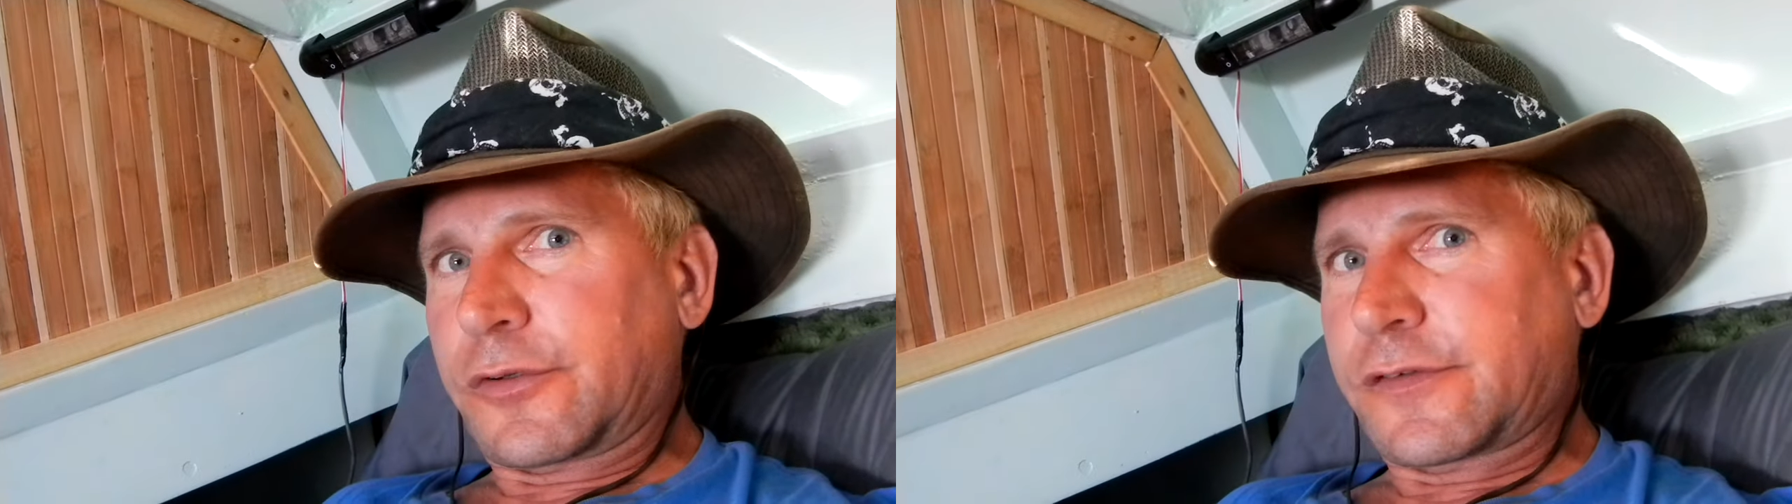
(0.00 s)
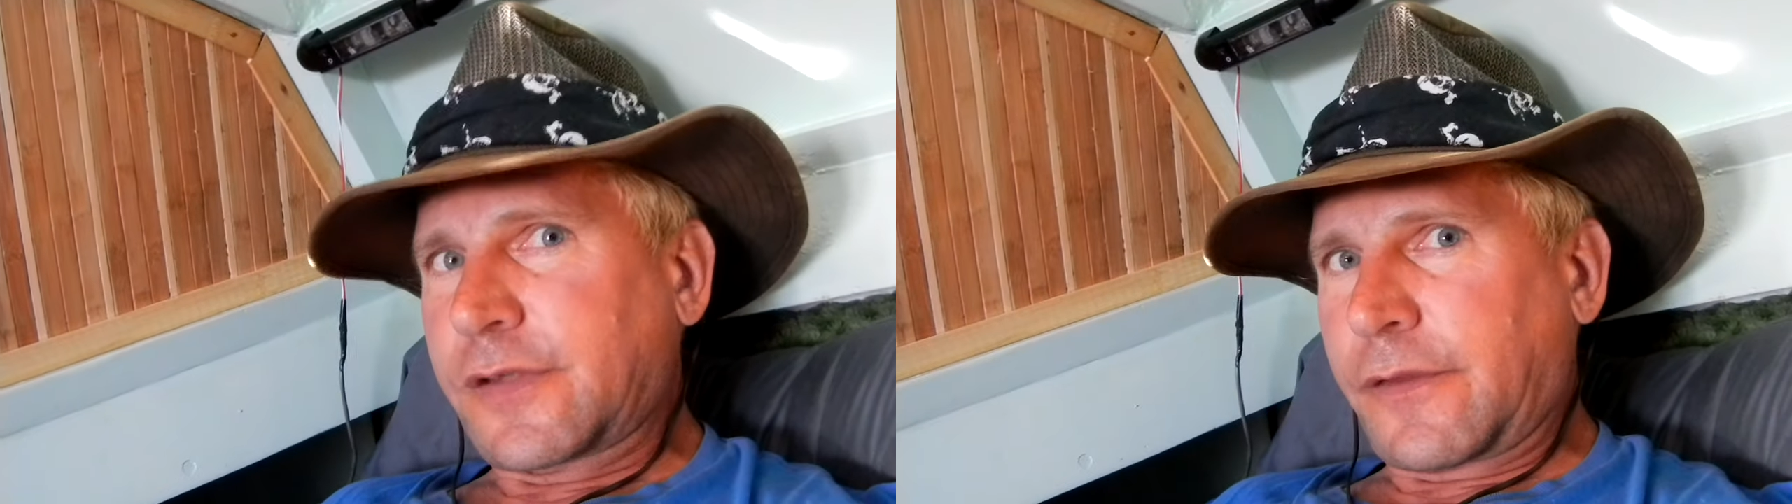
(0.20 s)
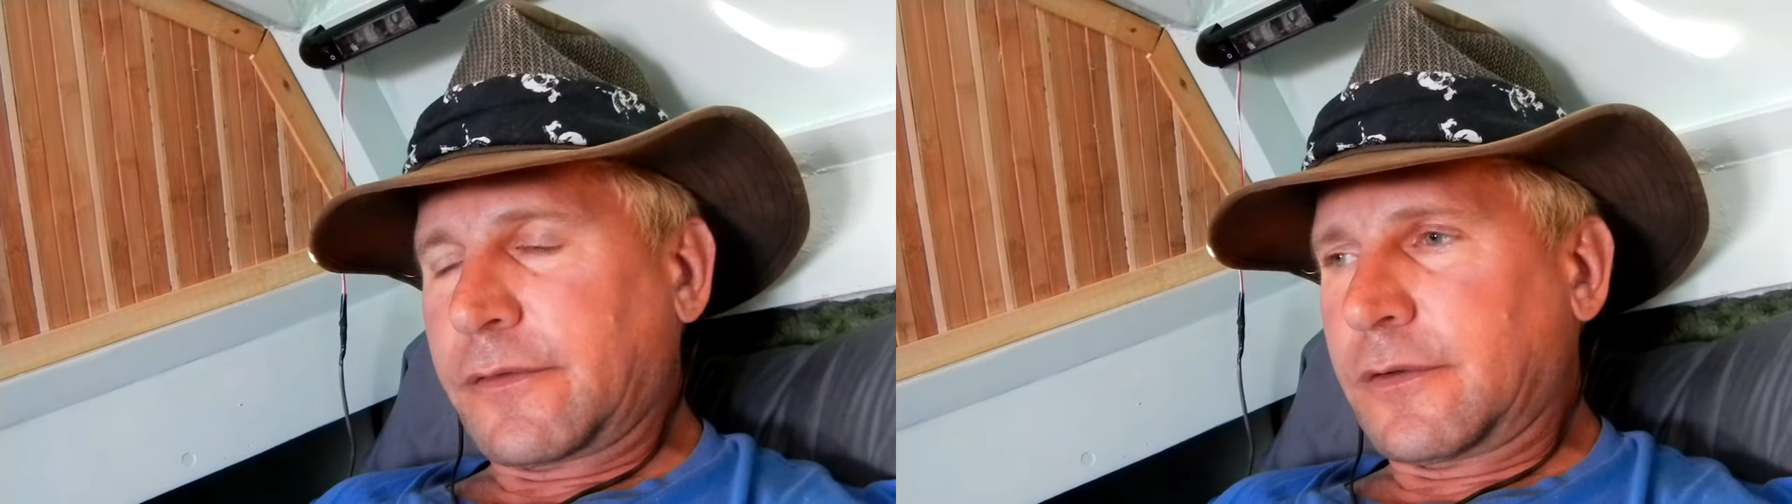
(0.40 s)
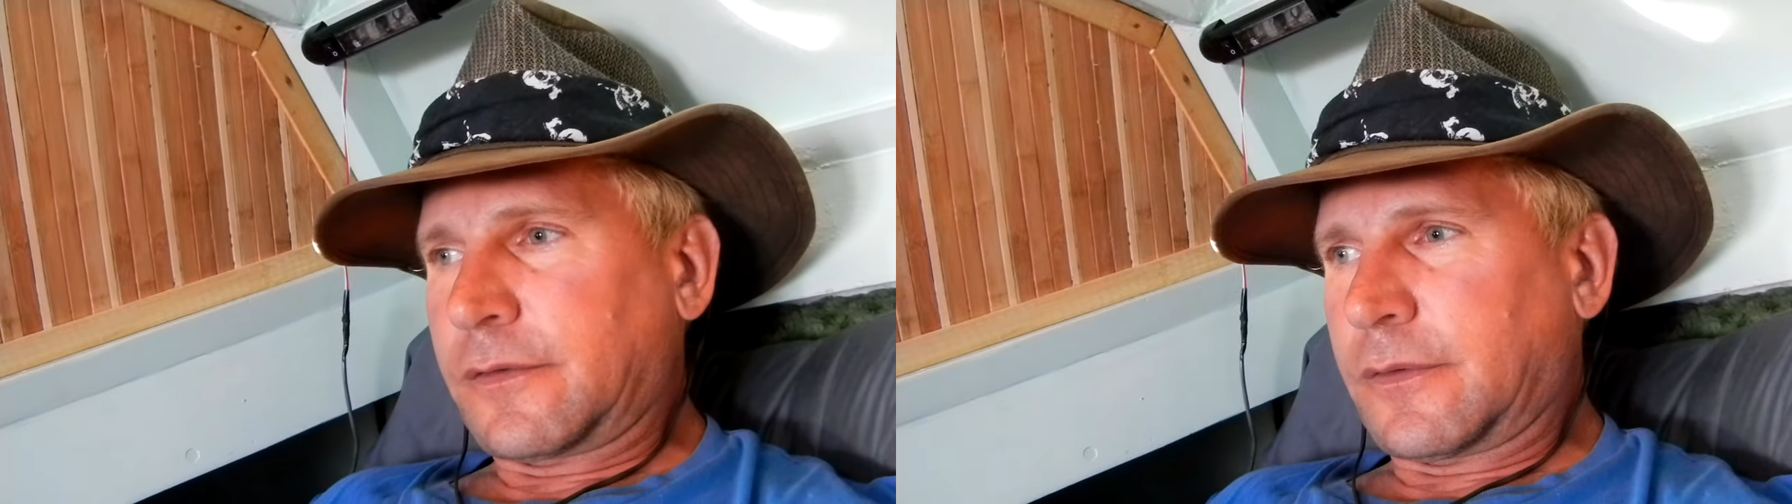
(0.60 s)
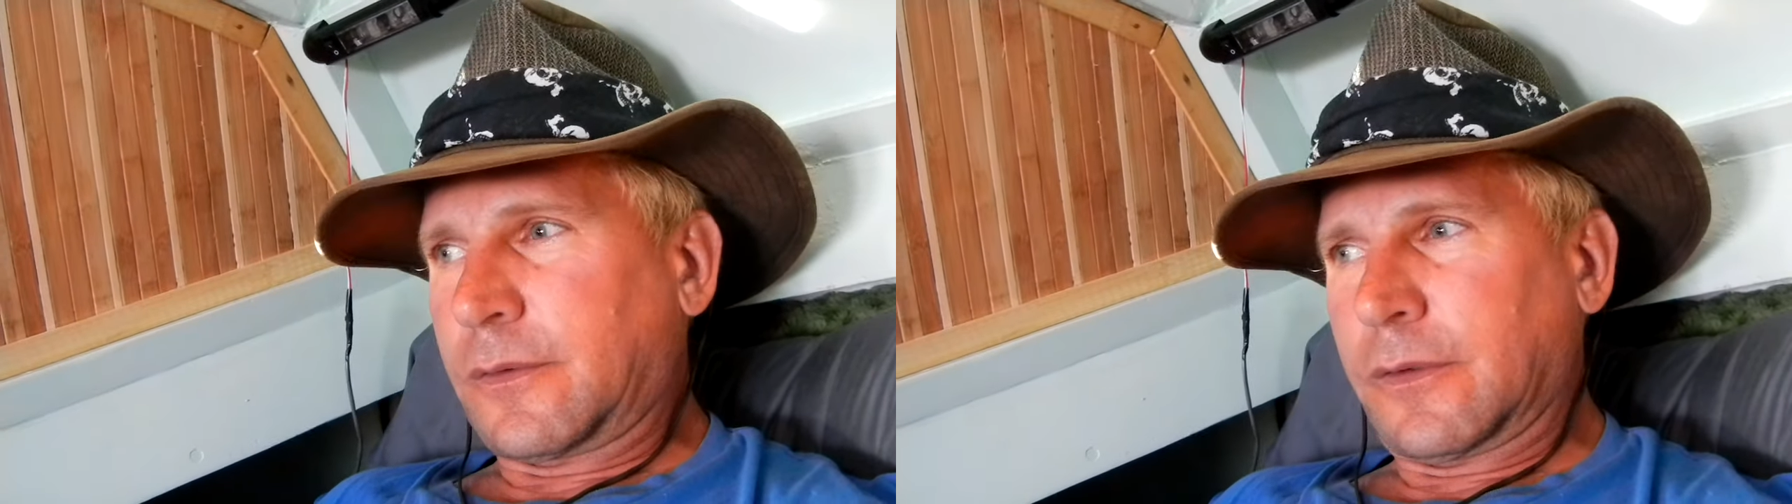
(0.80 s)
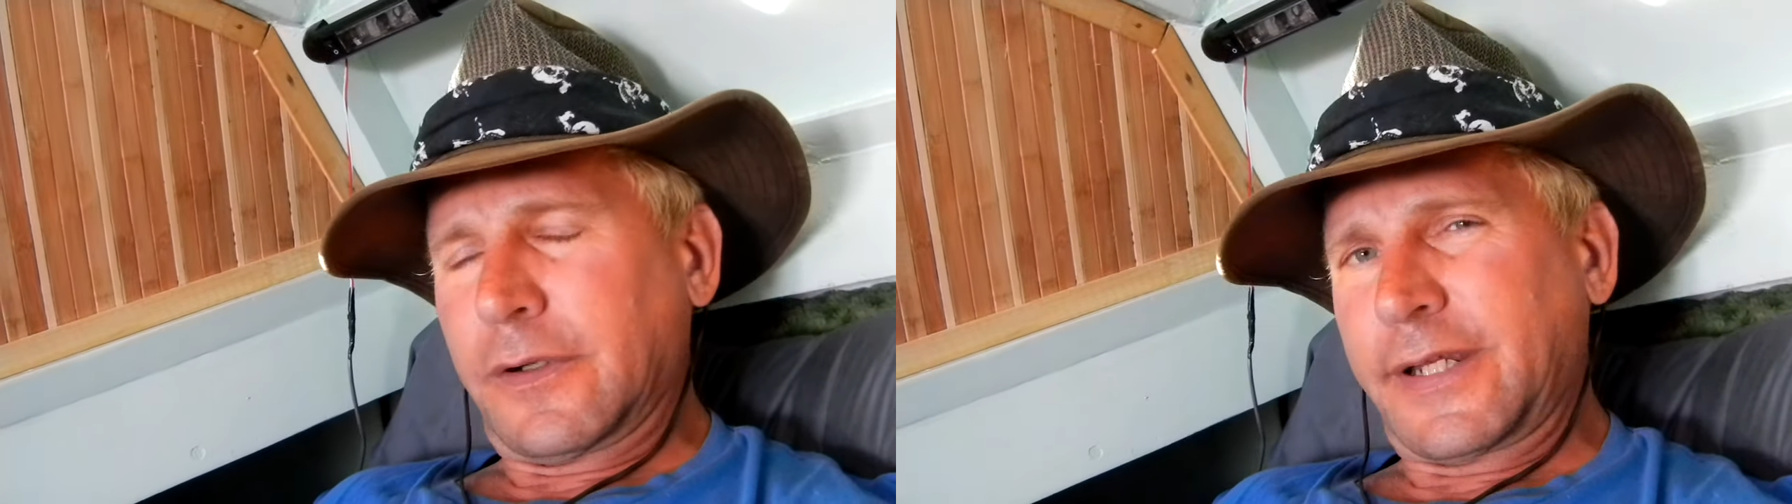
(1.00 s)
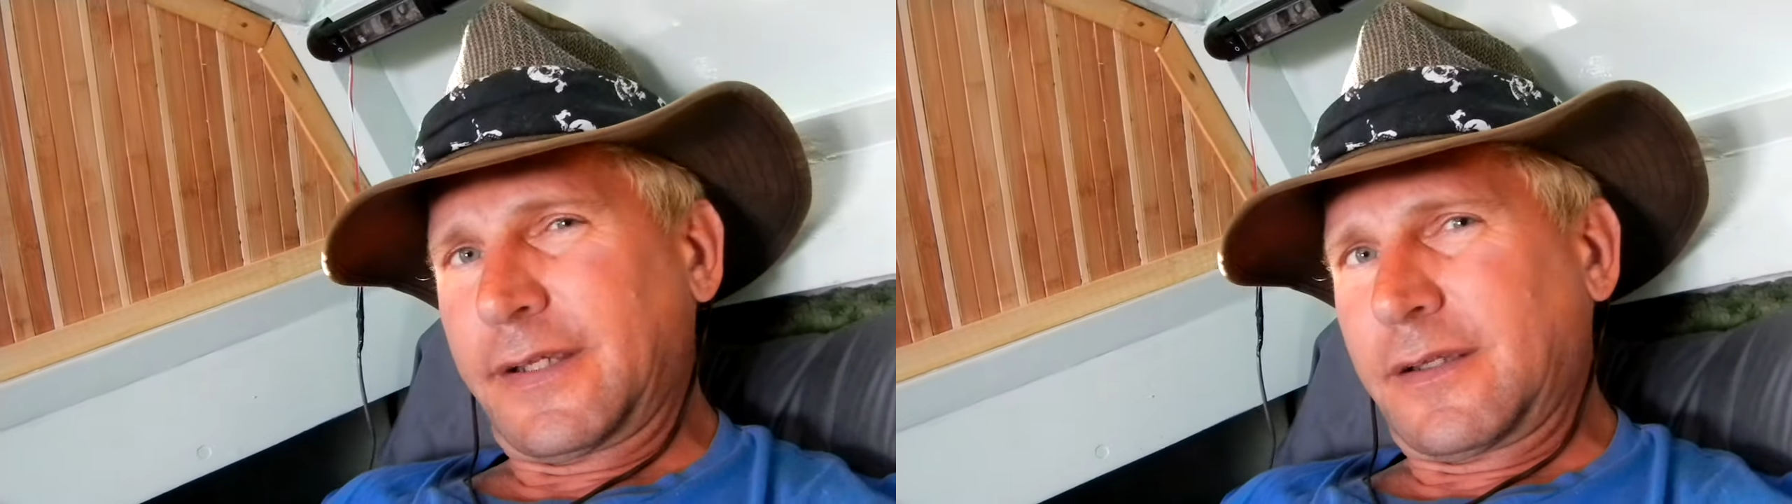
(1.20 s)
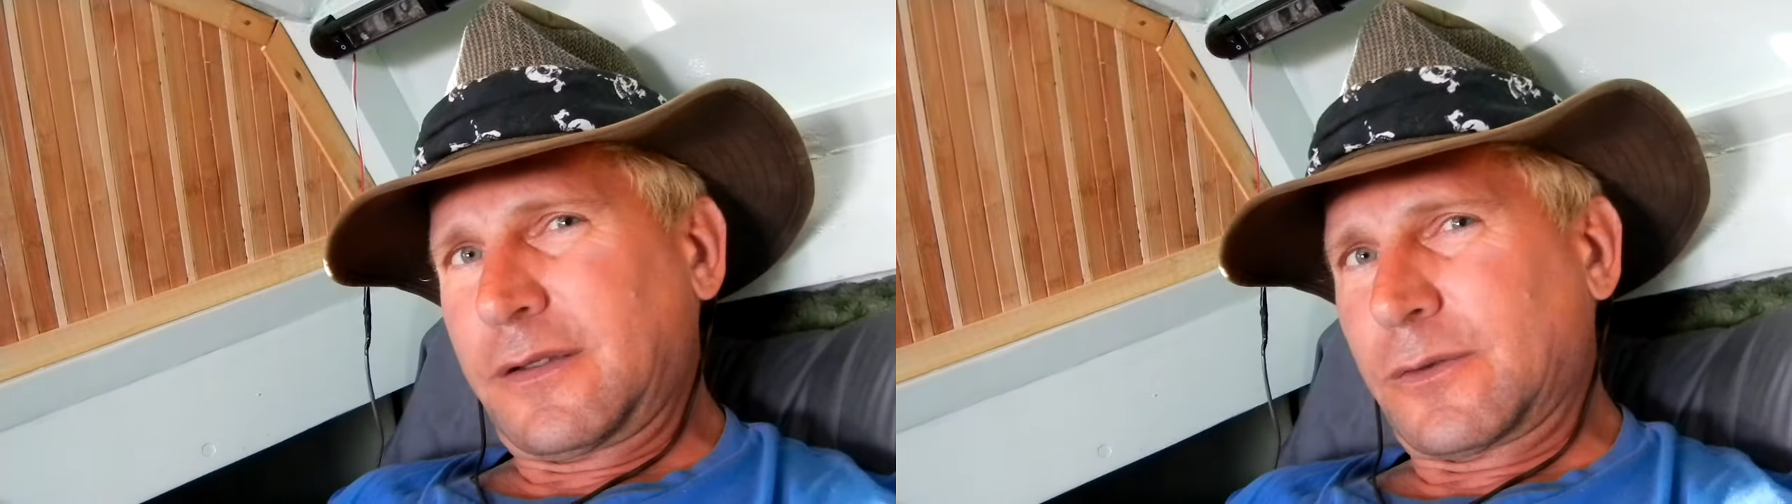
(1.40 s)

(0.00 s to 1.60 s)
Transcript: southern Oregon,